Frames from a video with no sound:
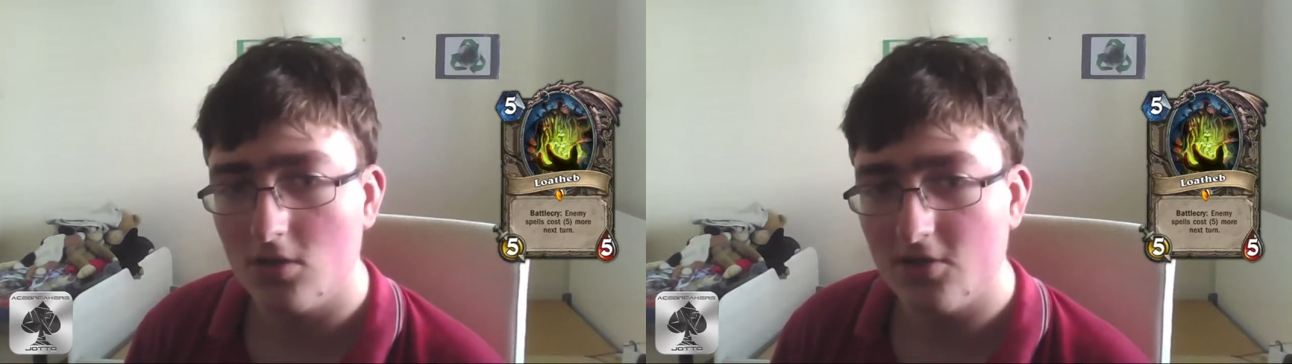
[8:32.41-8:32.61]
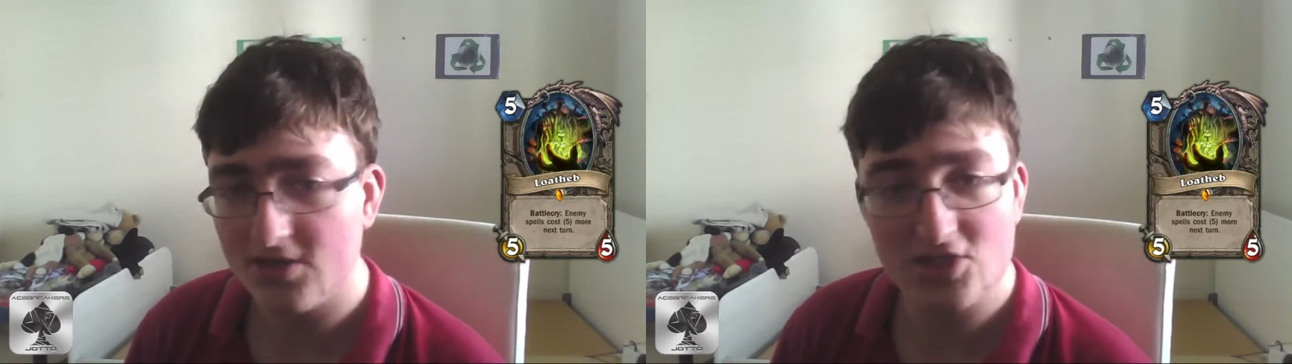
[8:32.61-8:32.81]

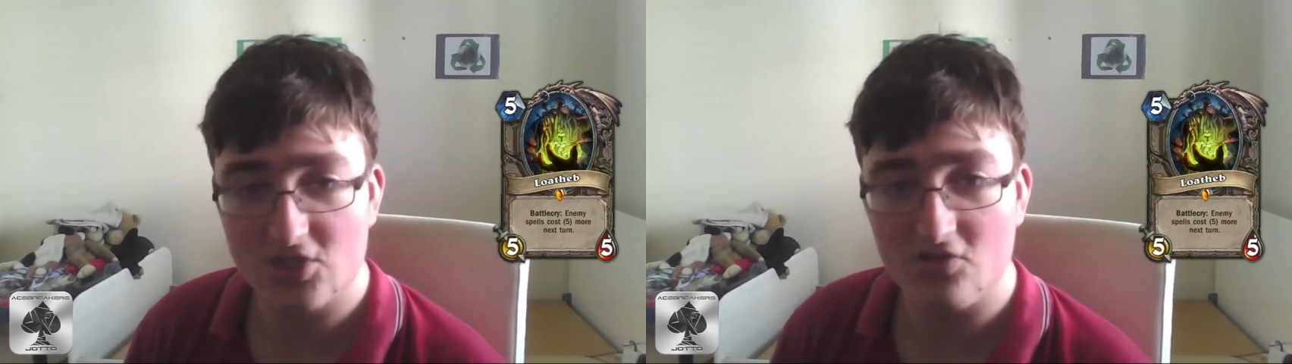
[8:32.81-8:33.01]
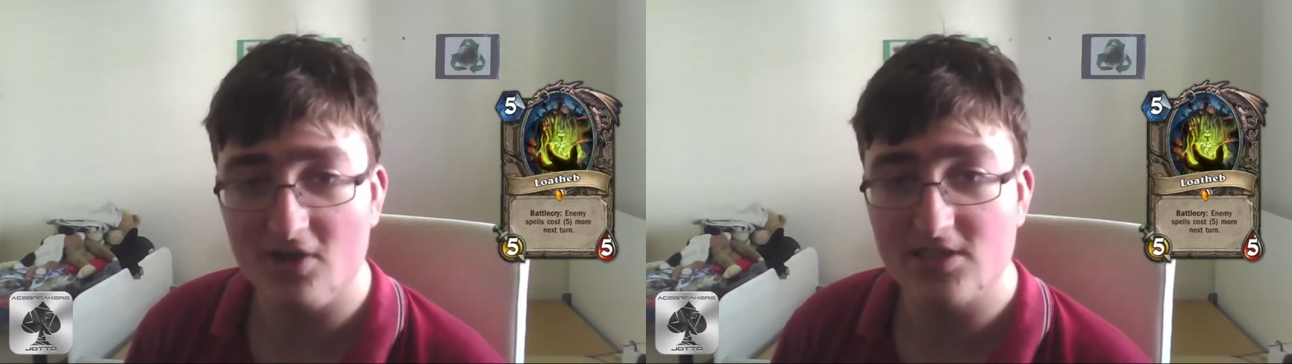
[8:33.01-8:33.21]
That's just
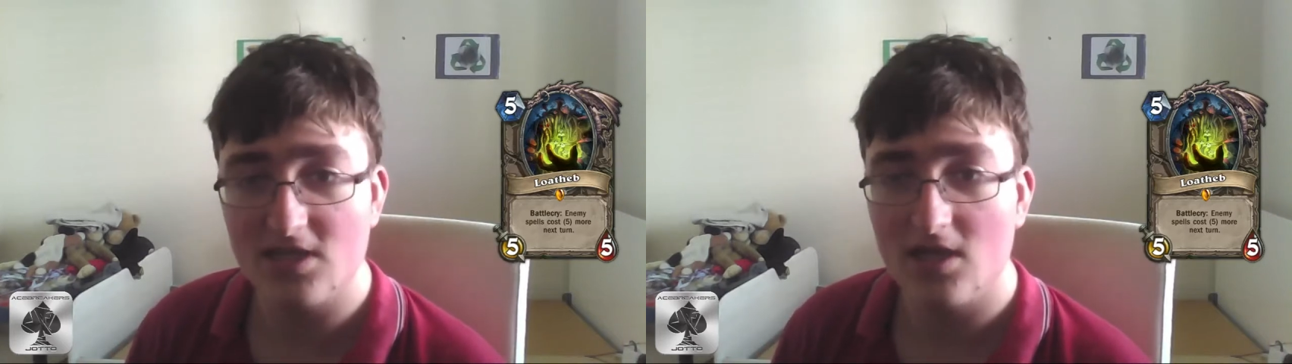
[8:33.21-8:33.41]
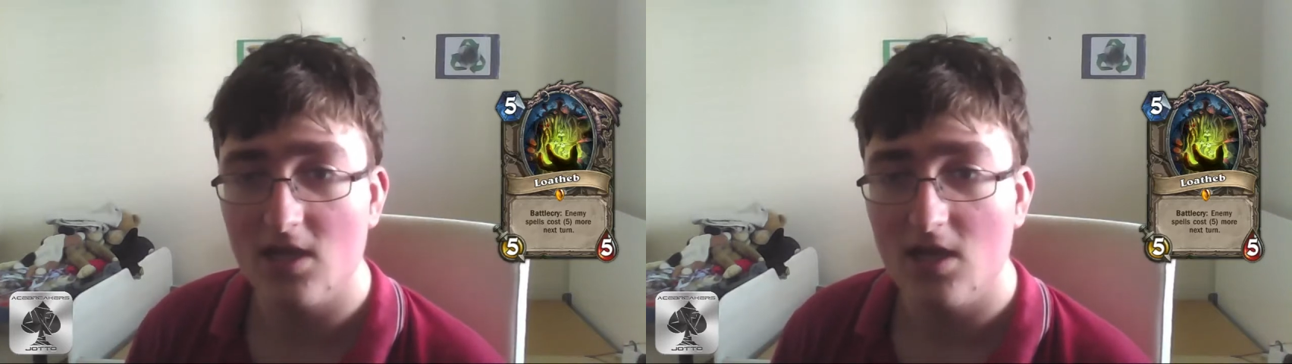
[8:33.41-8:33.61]
crazy.
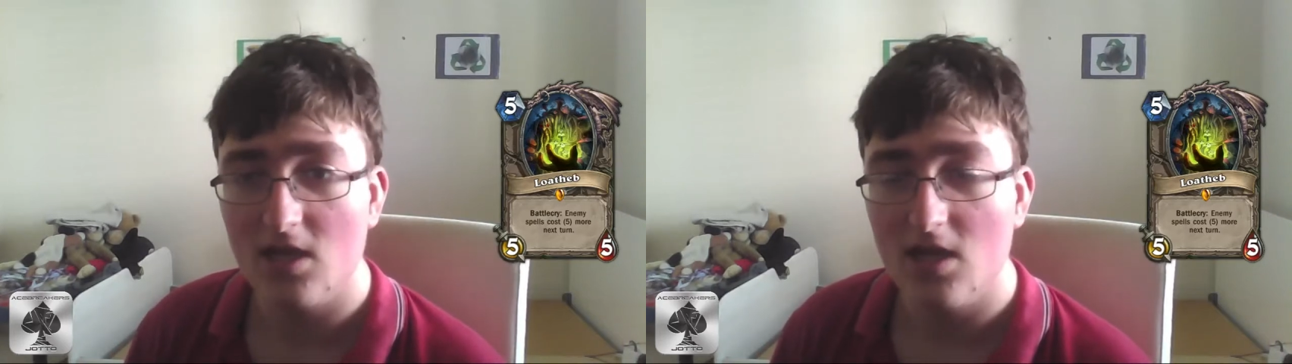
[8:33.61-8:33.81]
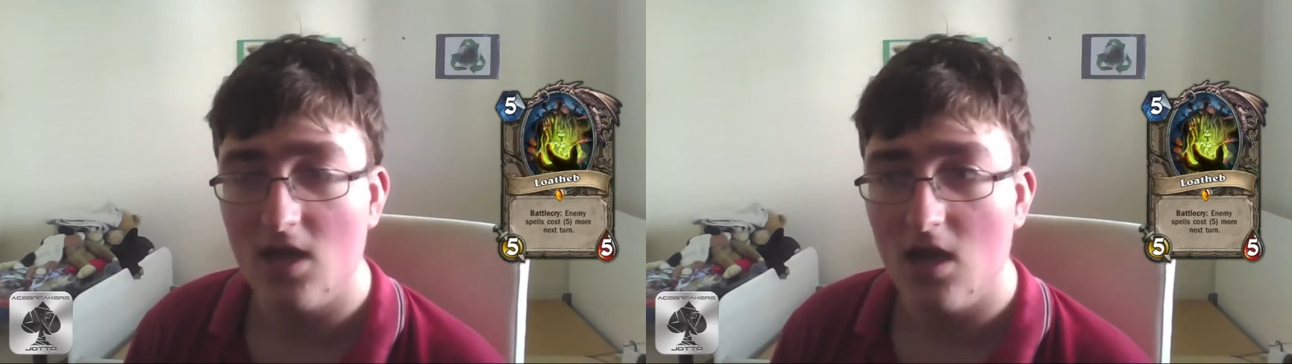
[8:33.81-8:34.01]

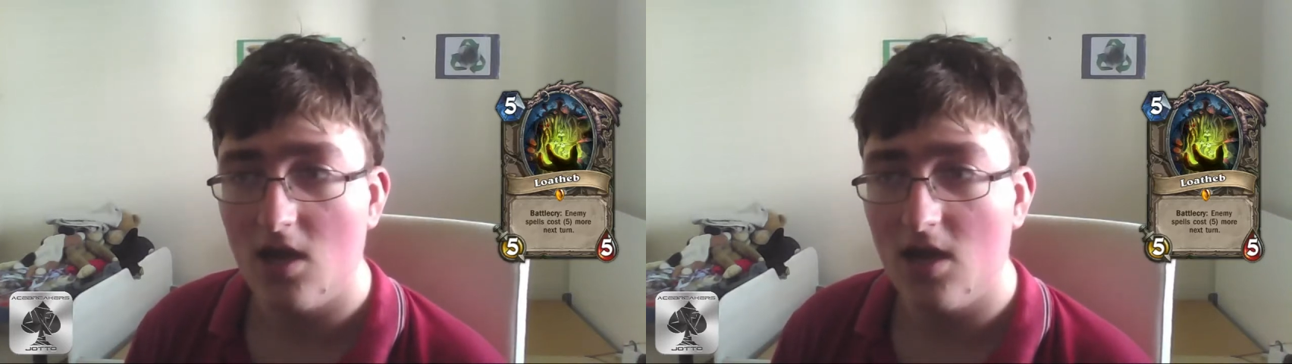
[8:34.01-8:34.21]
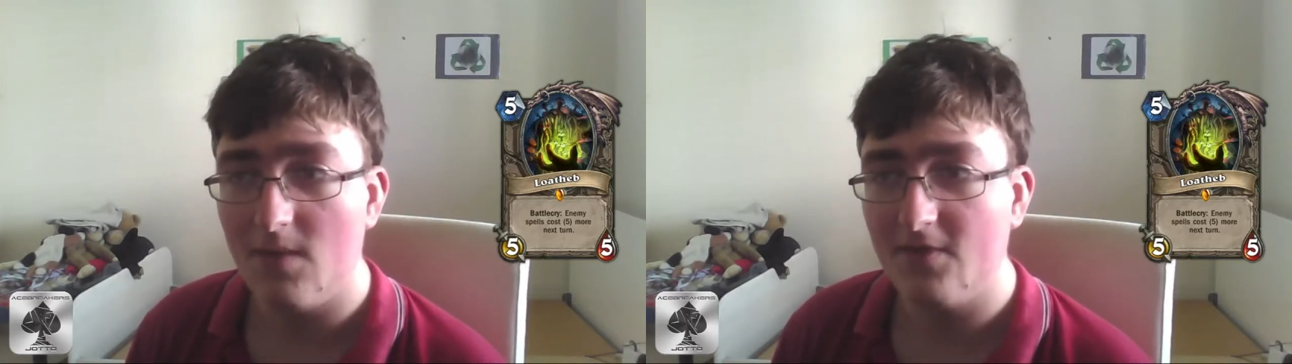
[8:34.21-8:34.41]

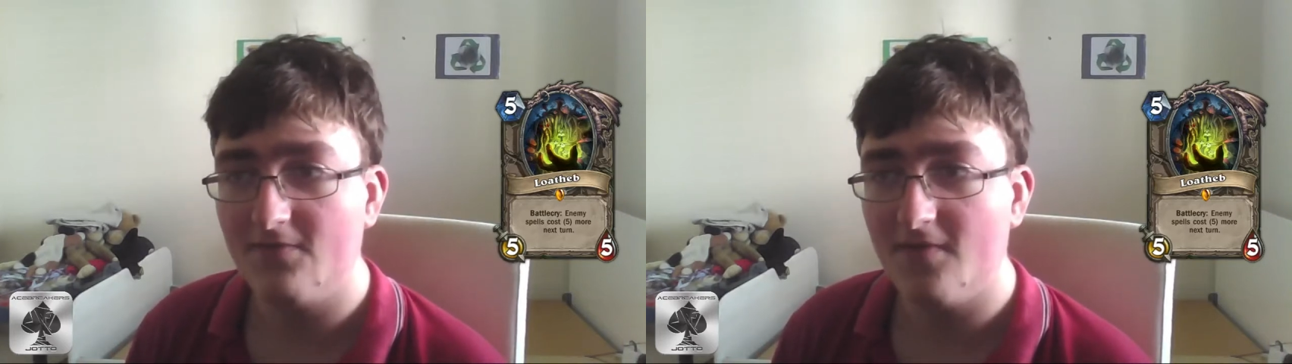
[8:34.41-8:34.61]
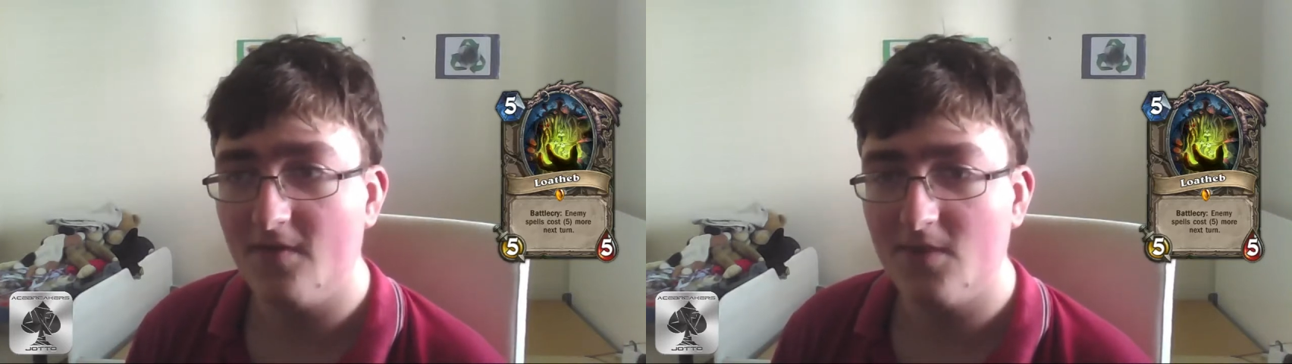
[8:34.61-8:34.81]
I mean,
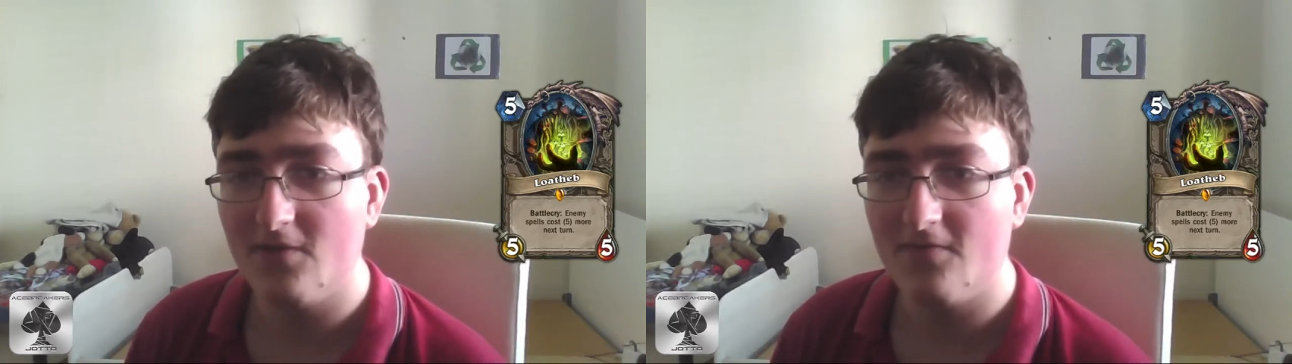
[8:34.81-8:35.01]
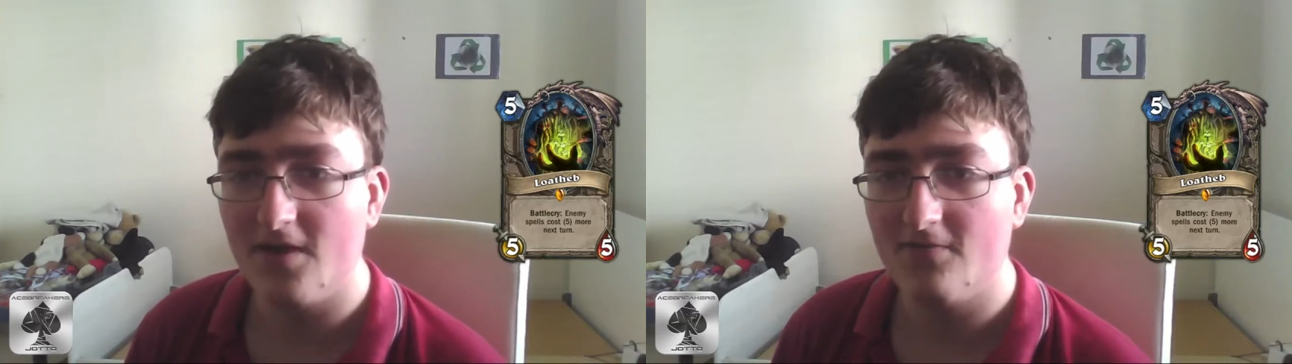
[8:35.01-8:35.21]
5-mana
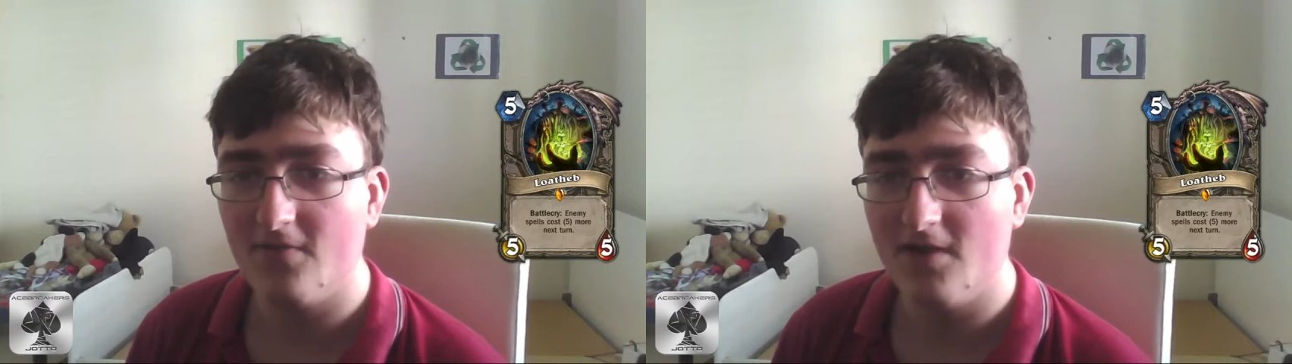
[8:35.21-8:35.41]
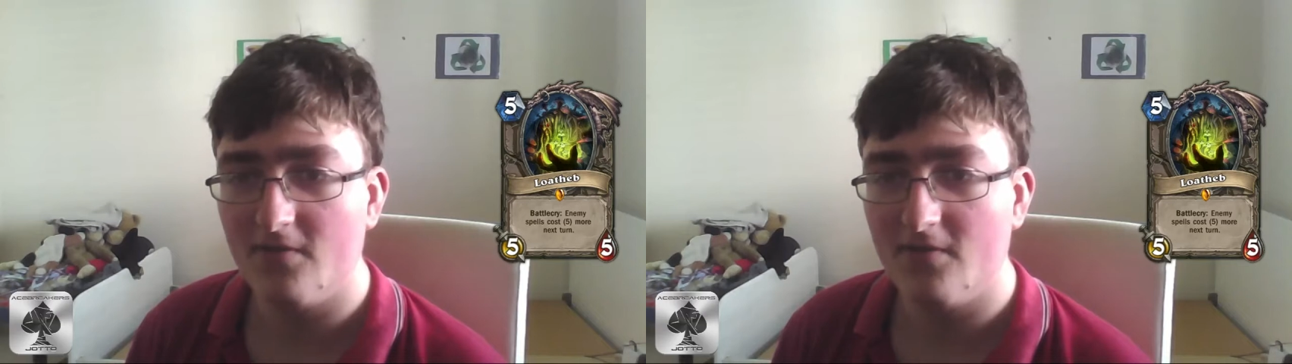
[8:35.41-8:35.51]
5/5,